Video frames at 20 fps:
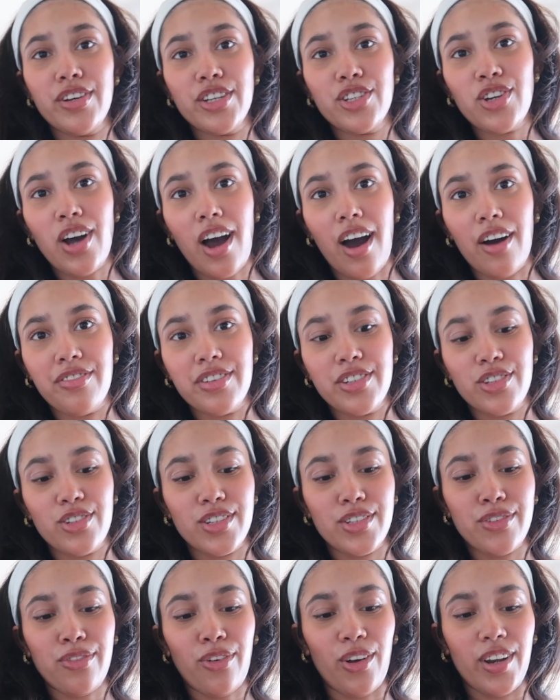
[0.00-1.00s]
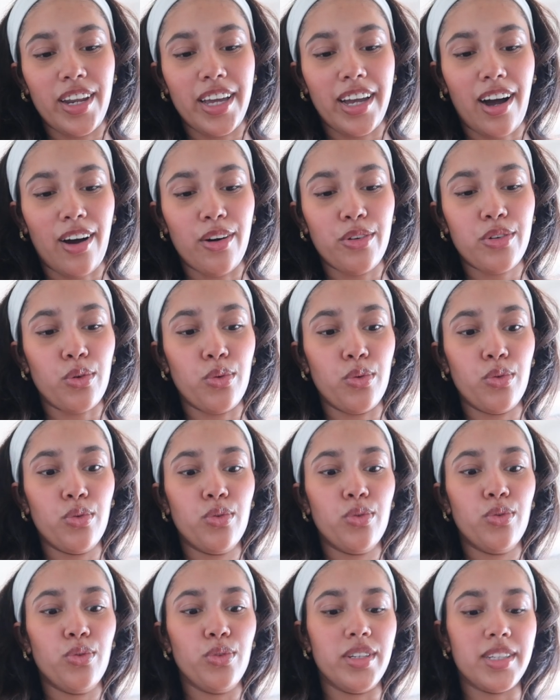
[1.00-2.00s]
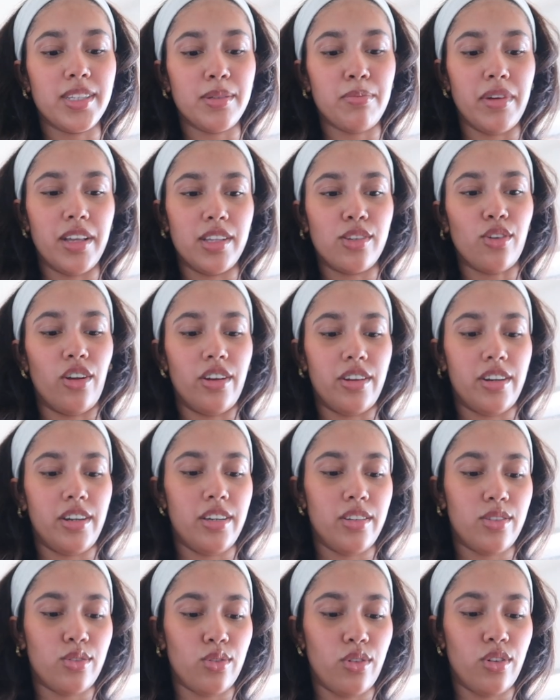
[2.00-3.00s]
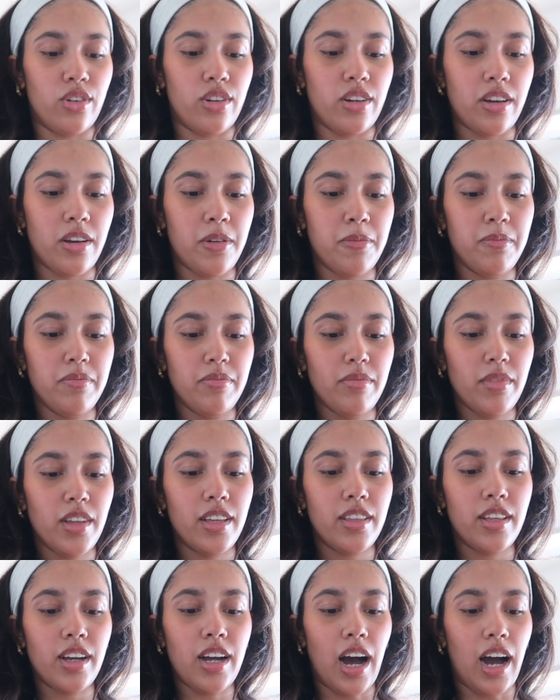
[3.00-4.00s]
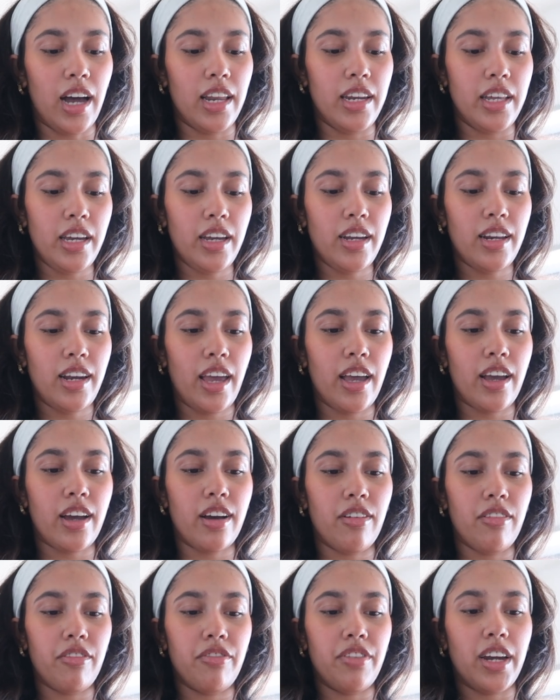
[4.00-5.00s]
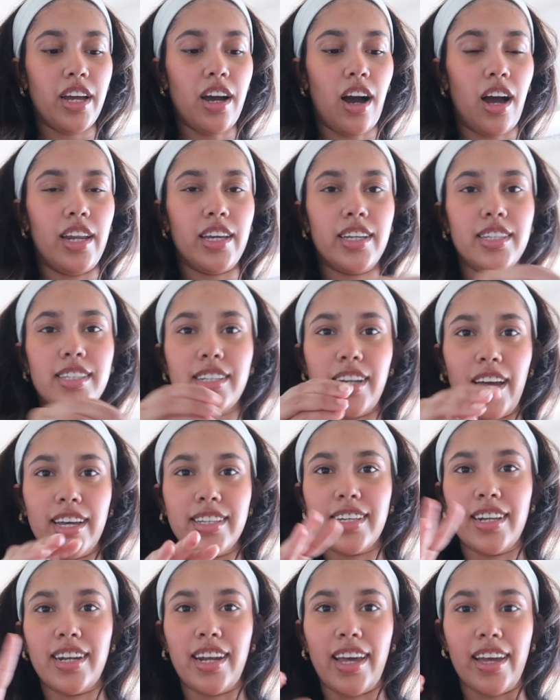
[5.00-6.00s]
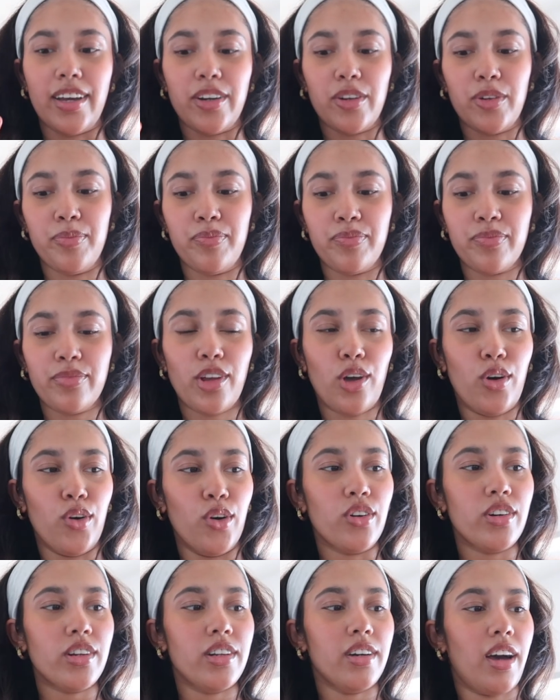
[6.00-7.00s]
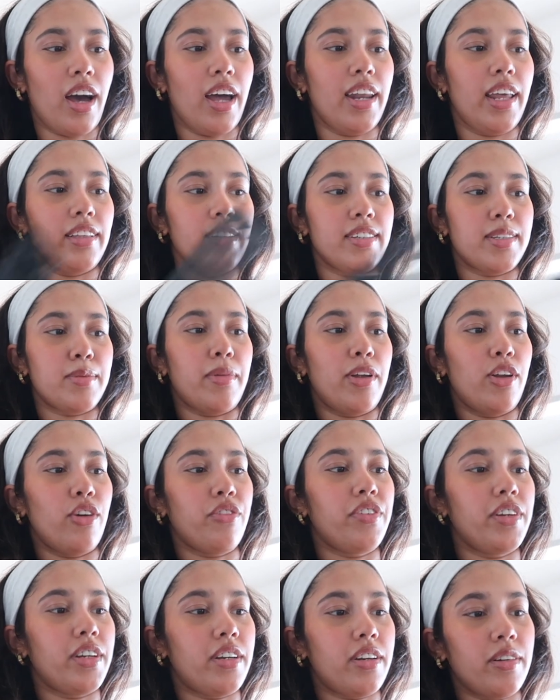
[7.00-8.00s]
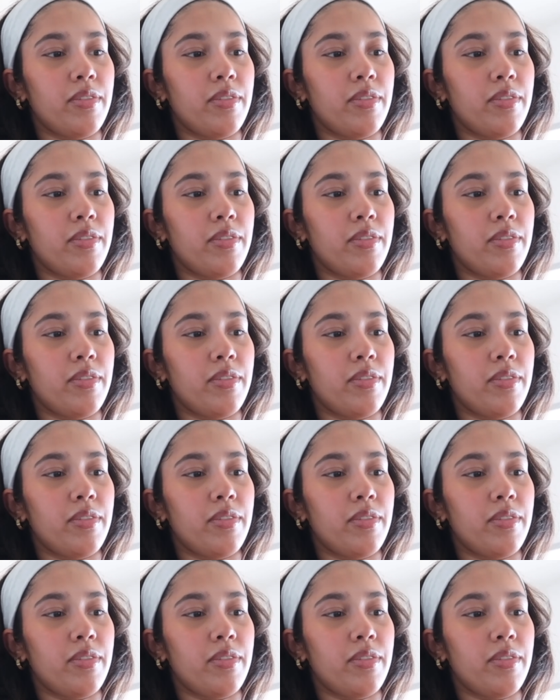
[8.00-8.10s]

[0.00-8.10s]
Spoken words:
which half is just falling out. Ooh, this smells already so good. The garlic, like when garlic is nice and like cooked, I like the smell of it.